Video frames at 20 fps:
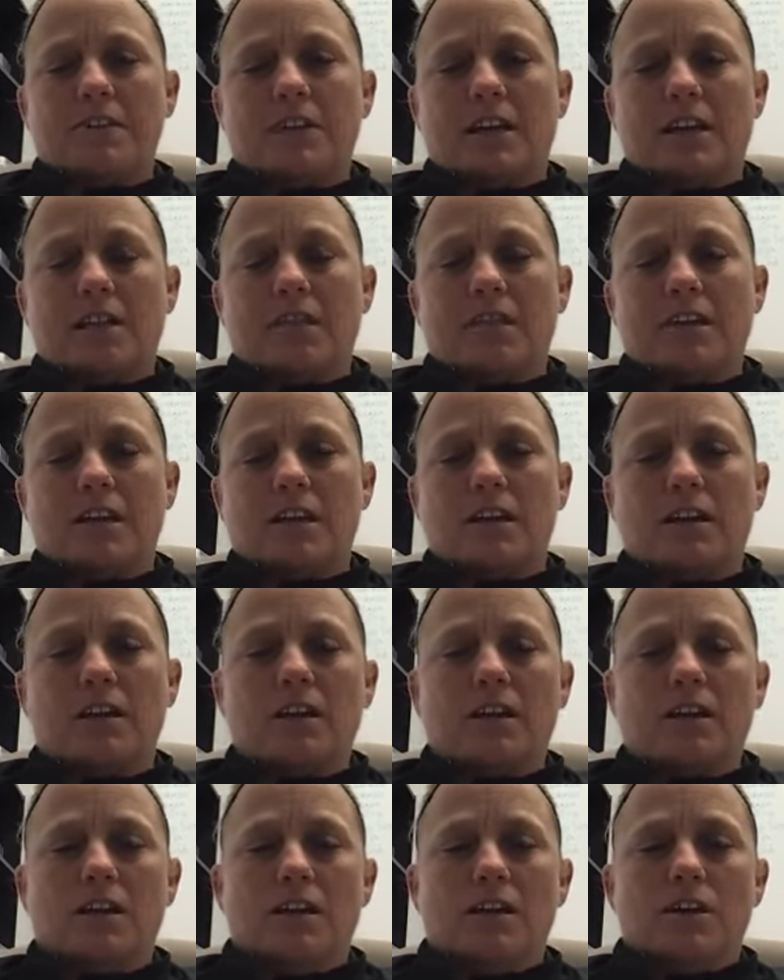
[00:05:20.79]
And I think,
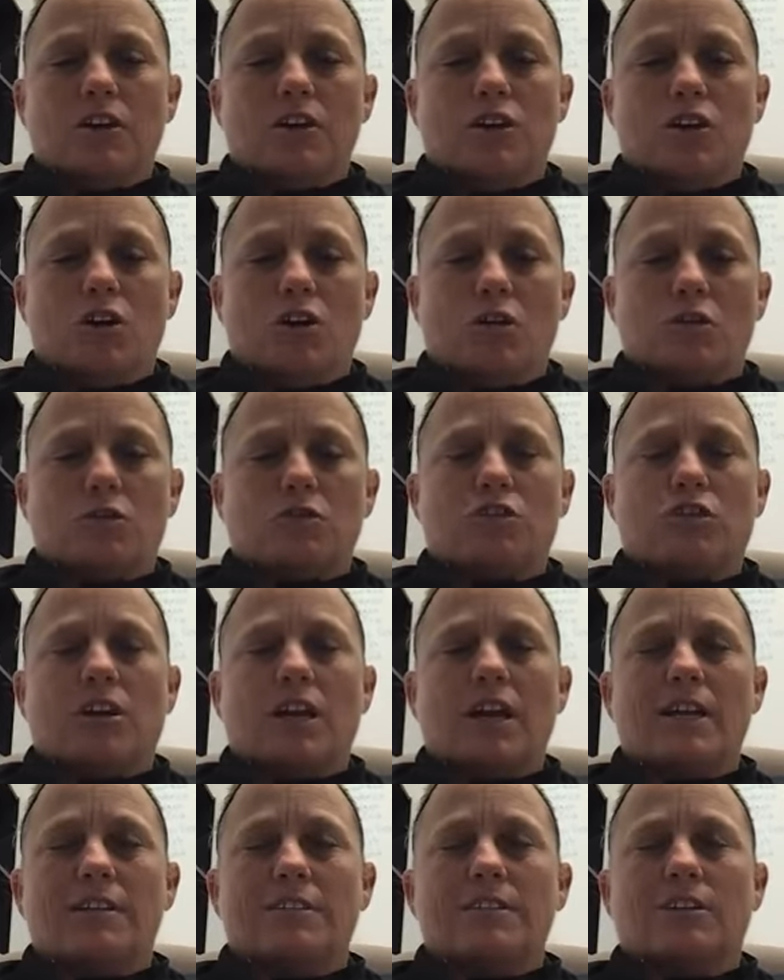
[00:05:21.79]
you know,
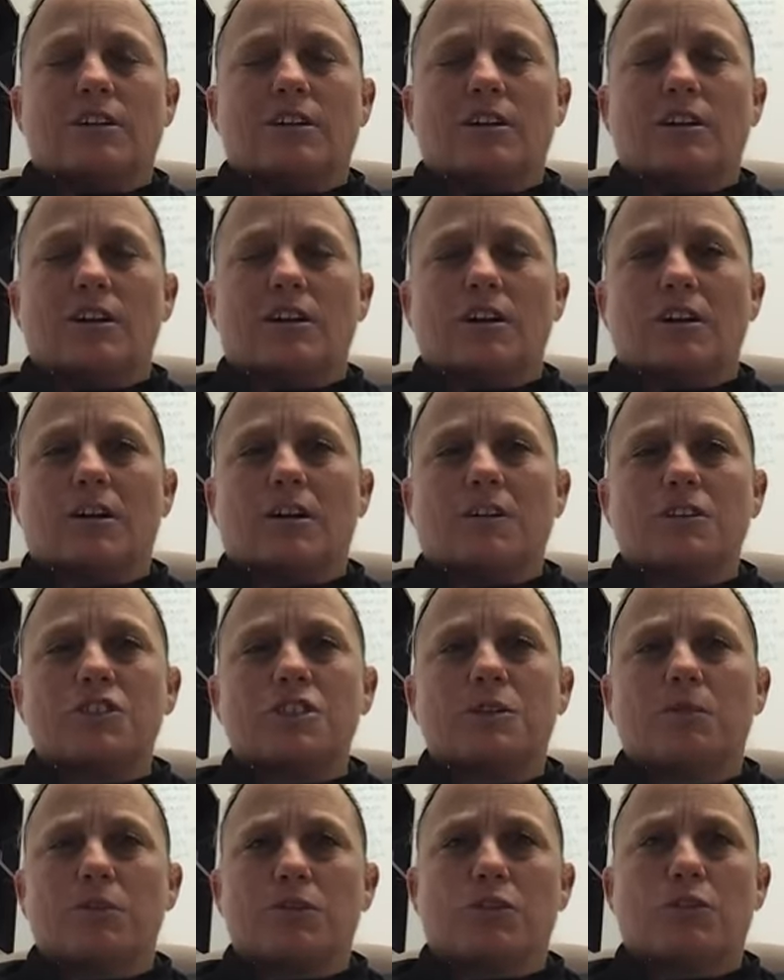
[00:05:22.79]
credit to her,
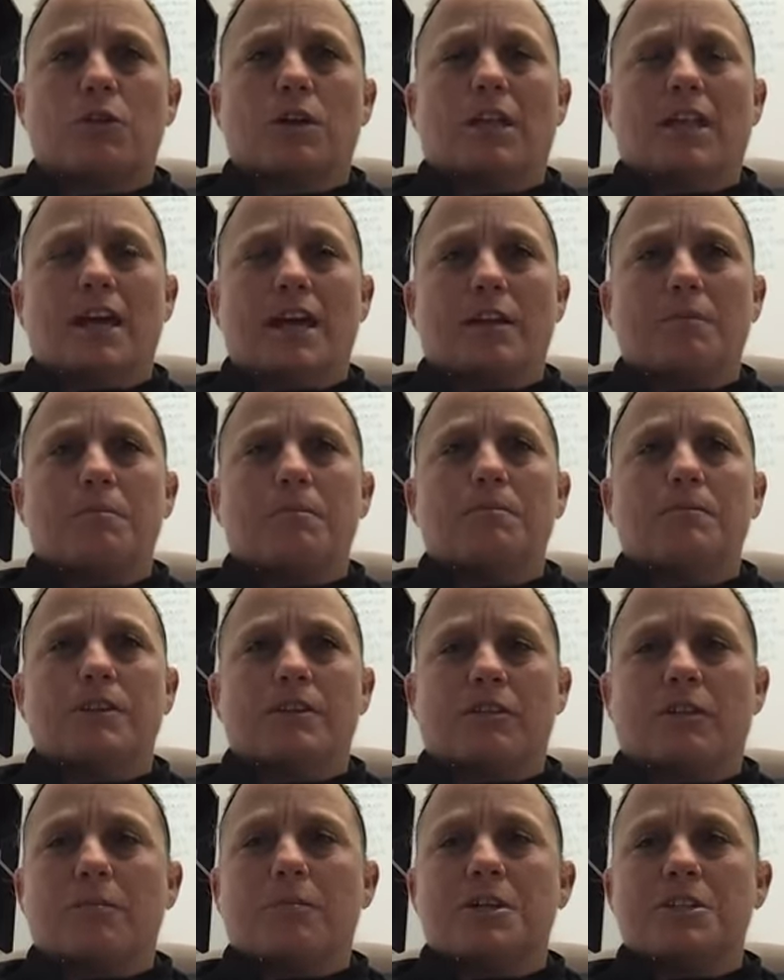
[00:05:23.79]
she went through a lot of
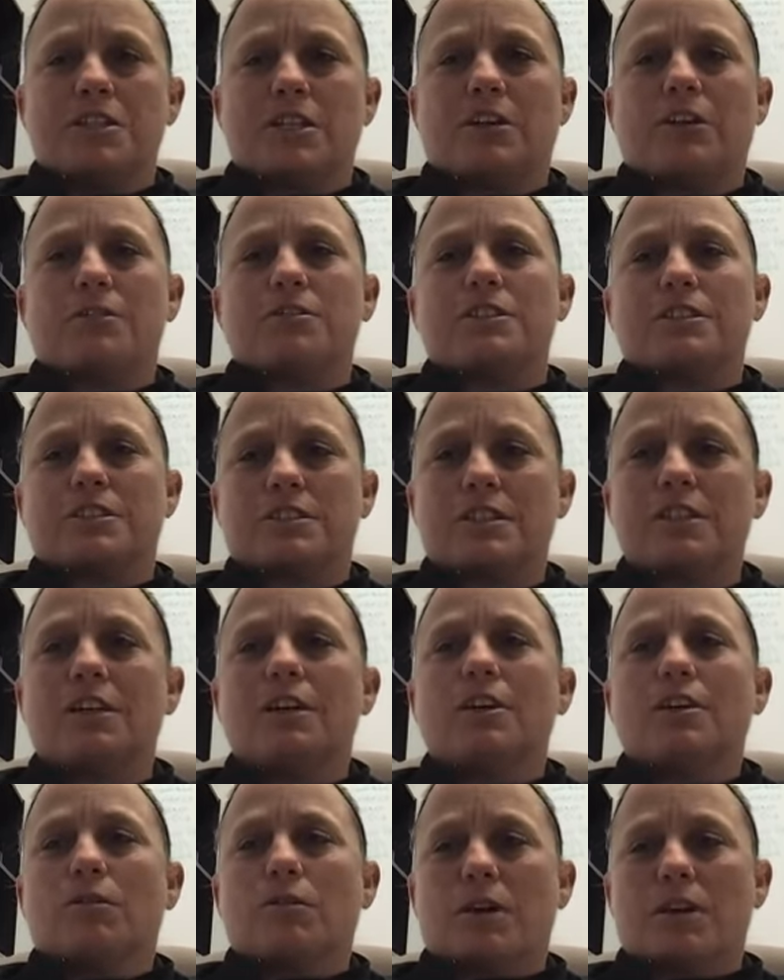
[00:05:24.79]
different pitching coaches
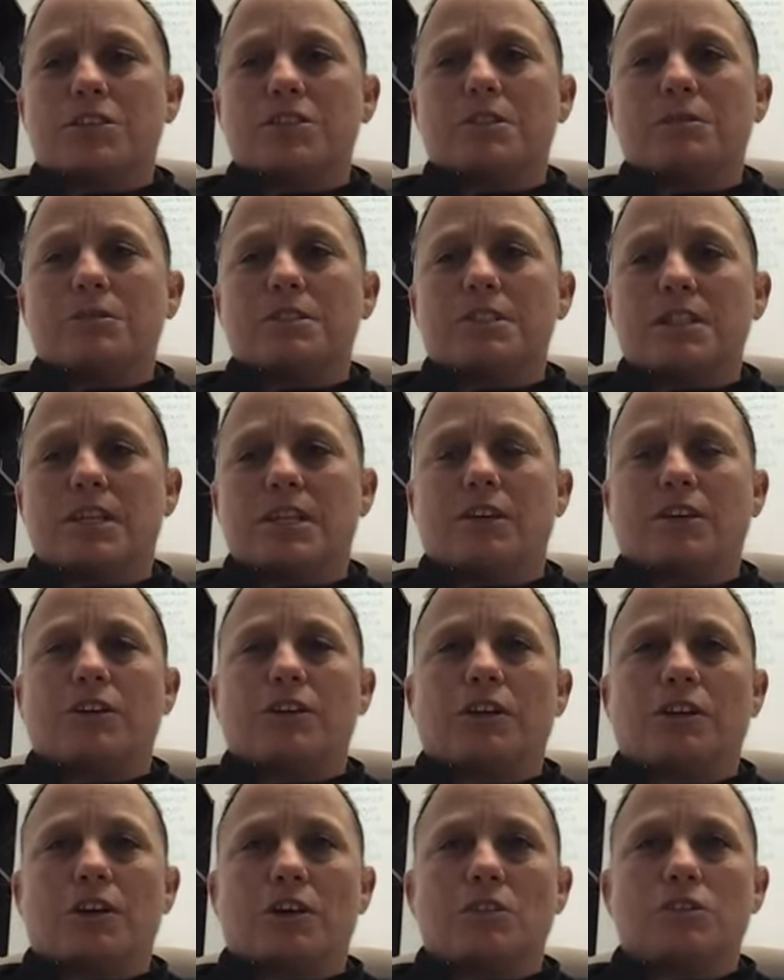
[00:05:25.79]
while she was here,
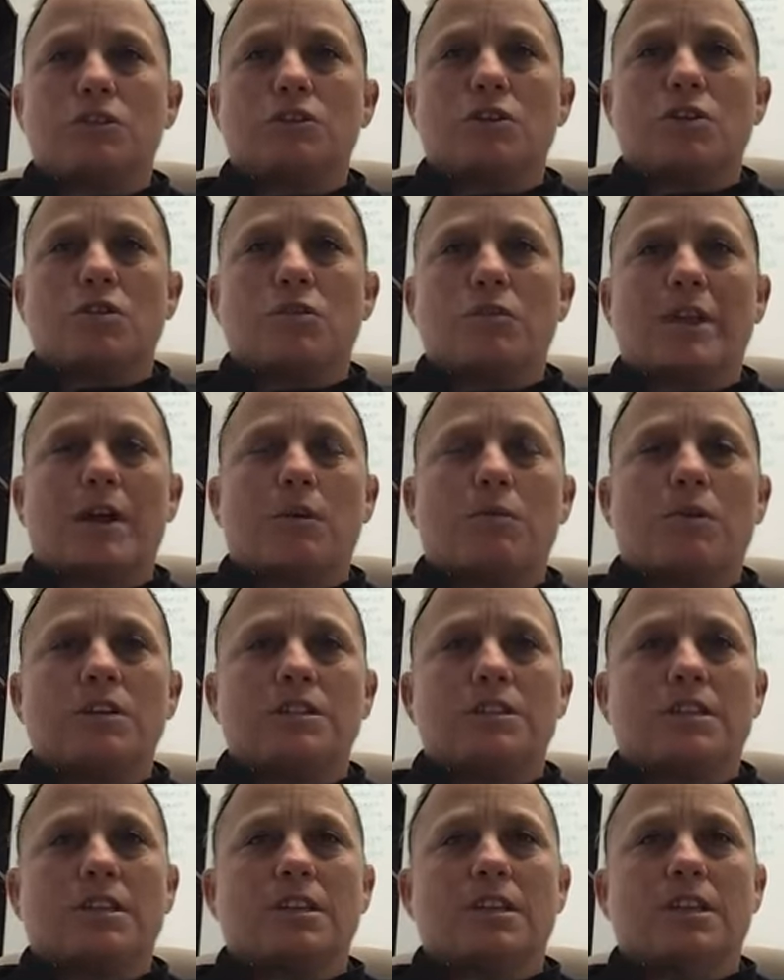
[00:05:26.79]
you know, so that
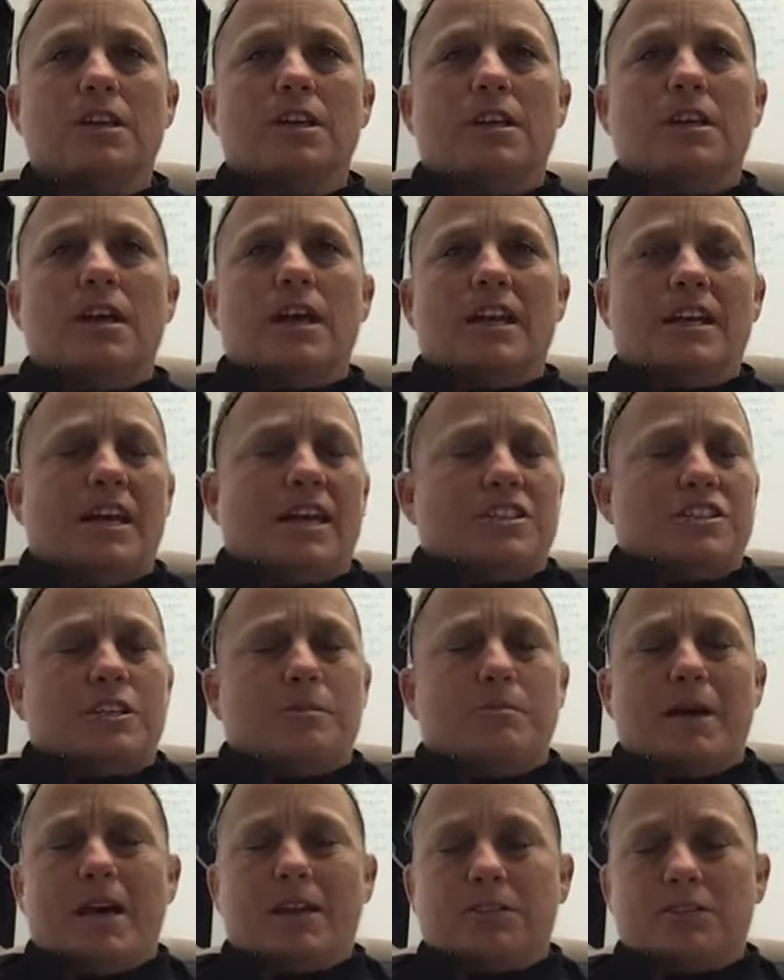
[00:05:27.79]
wasn't, and she
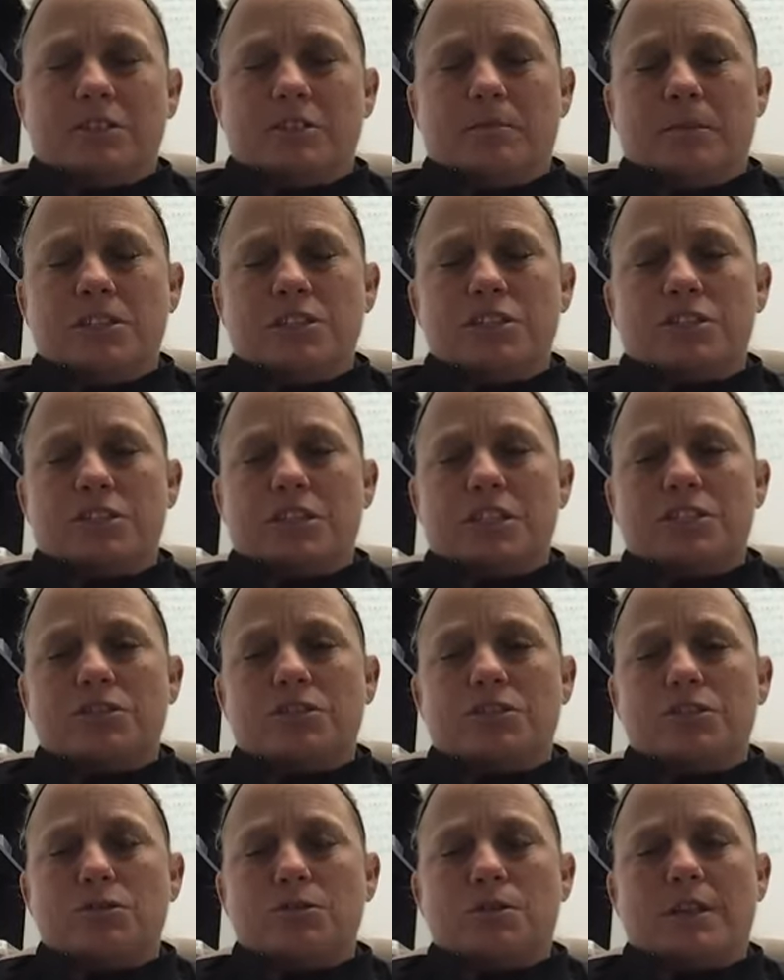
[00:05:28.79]
battled some injuries
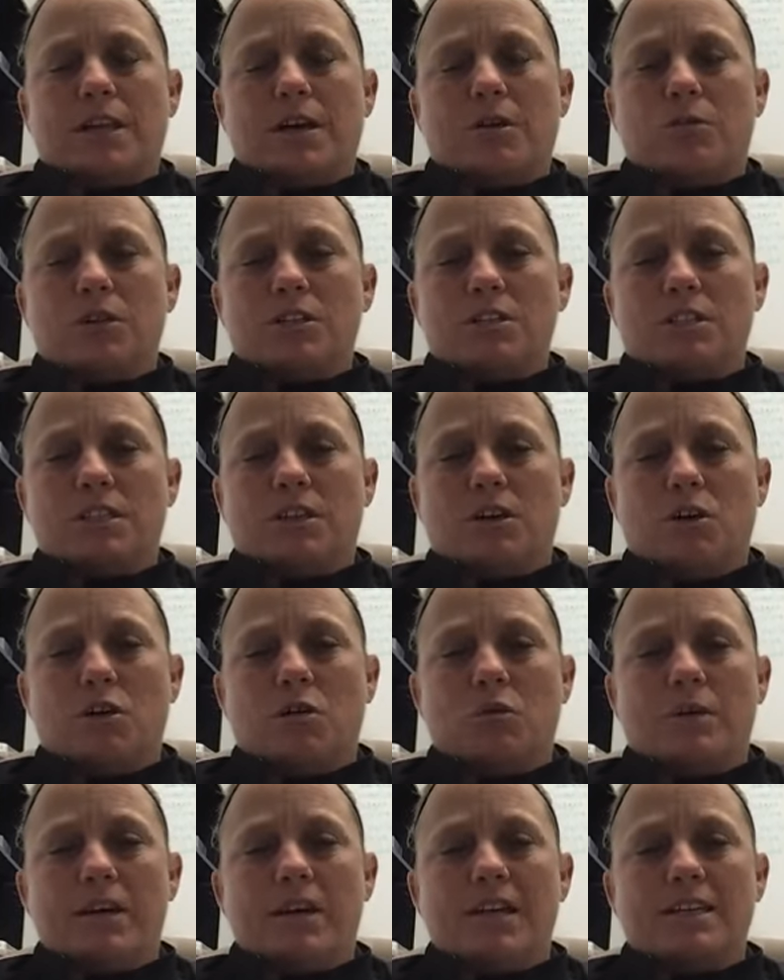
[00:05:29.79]
too, and that wasn't
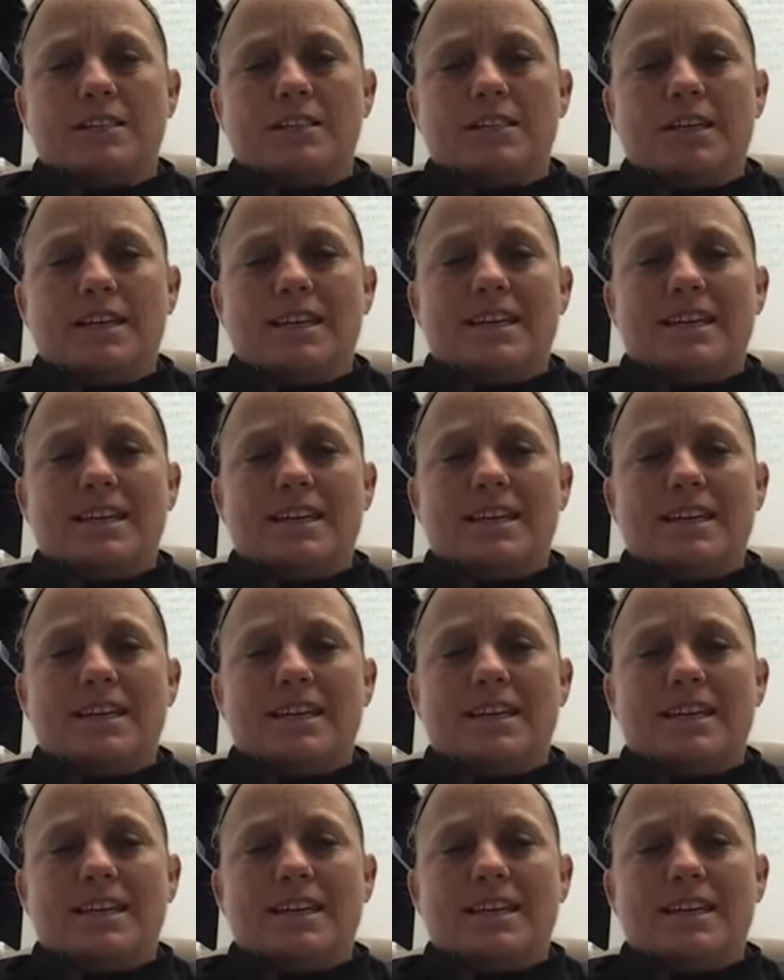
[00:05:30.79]
always